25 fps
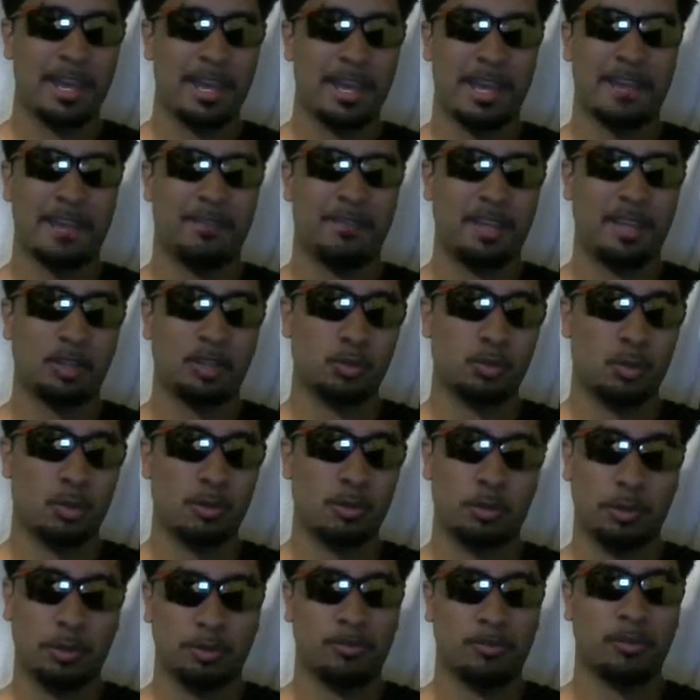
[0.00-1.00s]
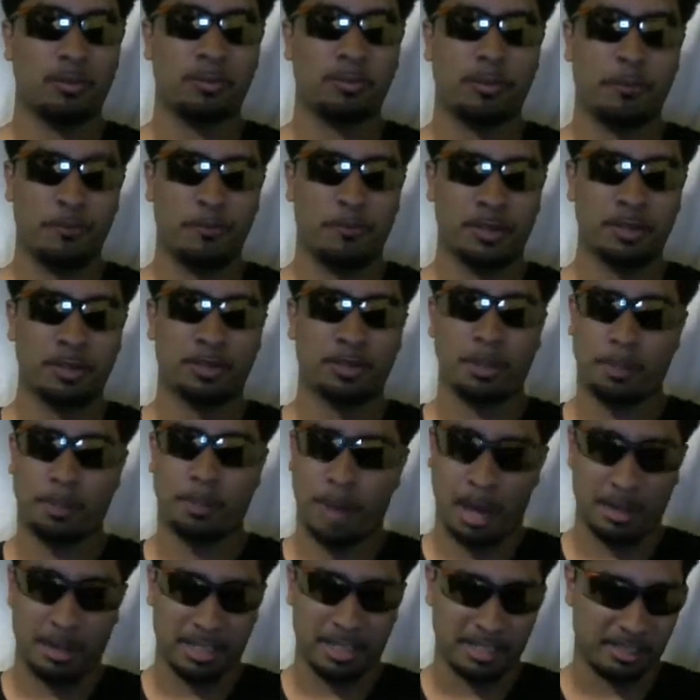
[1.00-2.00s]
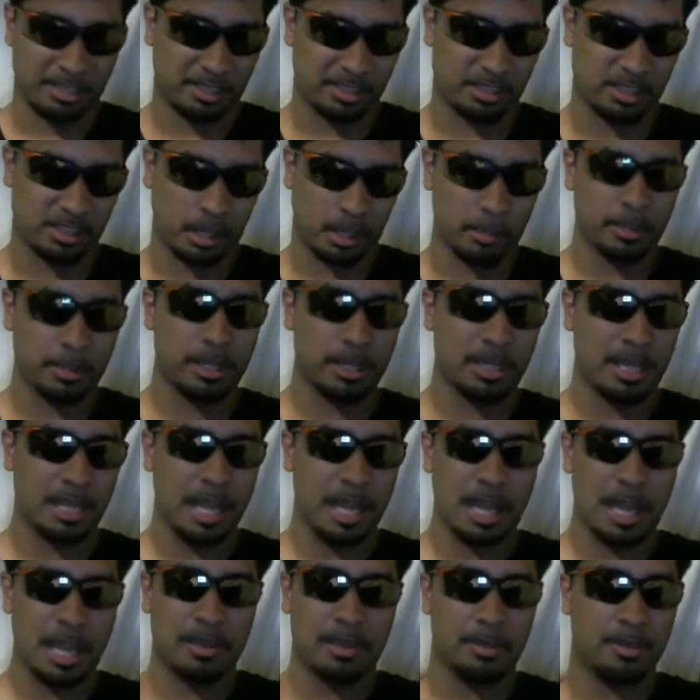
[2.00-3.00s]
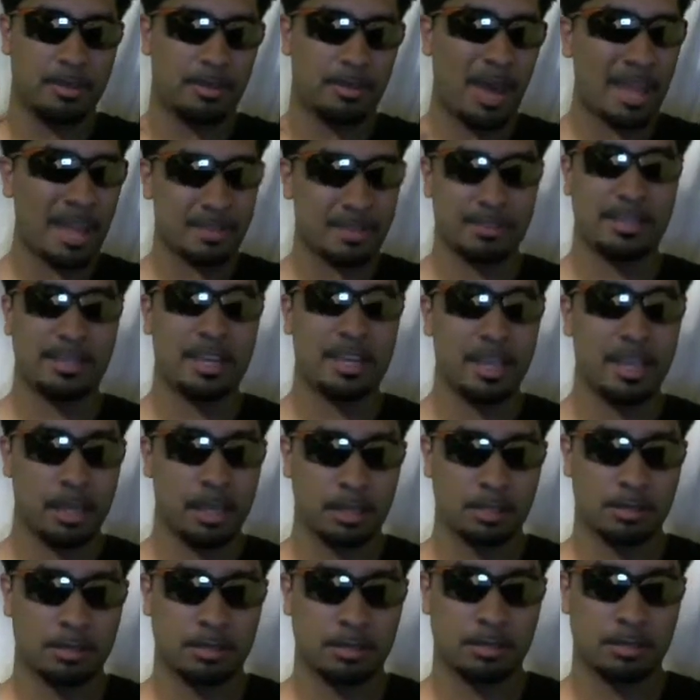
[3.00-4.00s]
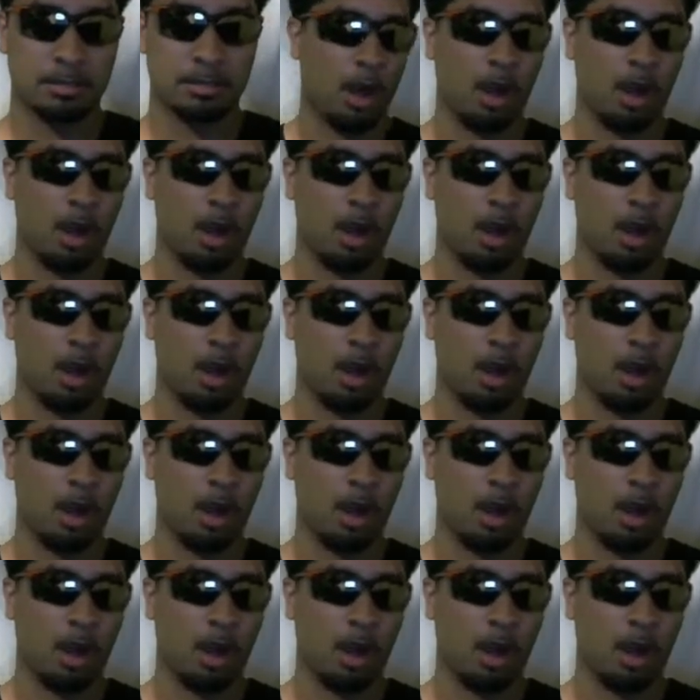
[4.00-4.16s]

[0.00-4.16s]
if he's removed from the field upon his summoning, that's it.